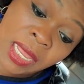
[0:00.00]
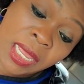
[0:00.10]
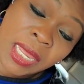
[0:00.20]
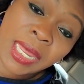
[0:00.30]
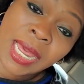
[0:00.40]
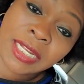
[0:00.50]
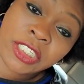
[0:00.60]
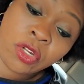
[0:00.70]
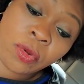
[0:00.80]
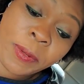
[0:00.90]
Yeah,
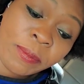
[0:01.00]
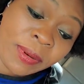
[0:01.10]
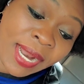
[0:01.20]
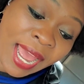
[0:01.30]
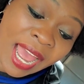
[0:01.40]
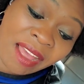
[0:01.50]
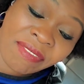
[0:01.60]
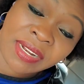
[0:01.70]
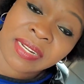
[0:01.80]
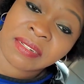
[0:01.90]
so people that have
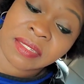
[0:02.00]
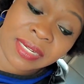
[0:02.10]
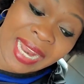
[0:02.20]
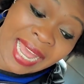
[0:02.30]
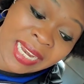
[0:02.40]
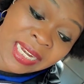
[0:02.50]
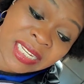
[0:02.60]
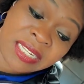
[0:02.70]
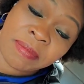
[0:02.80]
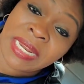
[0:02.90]
a learning
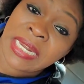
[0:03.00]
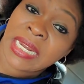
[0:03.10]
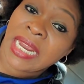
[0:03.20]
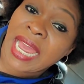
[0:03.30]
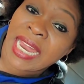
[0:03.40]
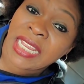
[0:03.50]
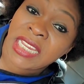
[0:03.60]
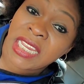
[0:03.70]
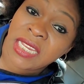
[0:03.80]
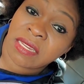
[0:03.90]
disability, they are the
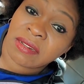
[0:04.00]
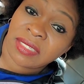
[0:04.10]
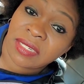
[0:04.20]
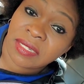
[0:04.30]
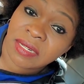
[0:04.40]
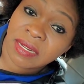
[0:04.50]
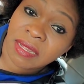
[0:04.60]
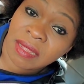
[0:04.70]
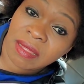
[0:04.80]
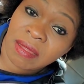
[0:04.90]
genius.
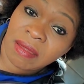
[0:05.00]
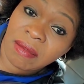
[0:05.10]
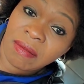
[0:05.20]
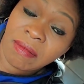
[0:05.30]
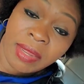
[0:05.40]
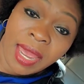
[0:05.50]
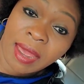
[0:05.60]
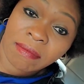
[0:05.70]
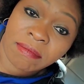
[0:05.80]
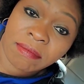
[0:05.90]

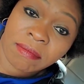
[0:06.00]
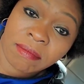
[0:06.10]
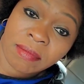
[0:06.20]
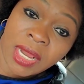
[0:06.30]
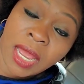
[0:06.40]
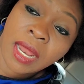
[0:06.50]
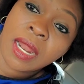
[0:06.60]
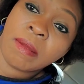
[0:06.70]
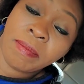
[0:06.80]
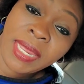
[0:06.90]
Yeah.
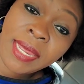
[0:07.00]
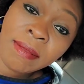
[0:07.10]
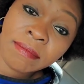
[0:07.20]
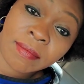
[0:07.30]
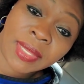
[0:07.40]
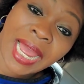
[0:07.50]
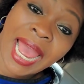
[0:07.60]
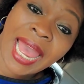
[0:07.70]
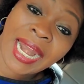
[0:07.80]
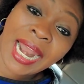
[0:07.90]
Me,
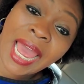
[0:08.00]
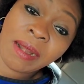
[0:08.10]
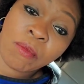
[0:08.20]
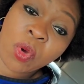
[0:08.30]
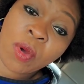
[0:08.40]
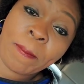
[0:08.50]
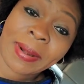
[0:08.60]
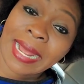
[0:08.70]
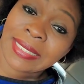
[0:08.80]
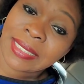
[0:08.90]
I learn more
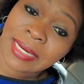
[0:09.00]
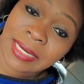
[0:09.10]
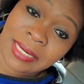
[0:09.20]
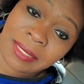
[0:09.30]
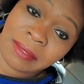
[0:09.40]
practically.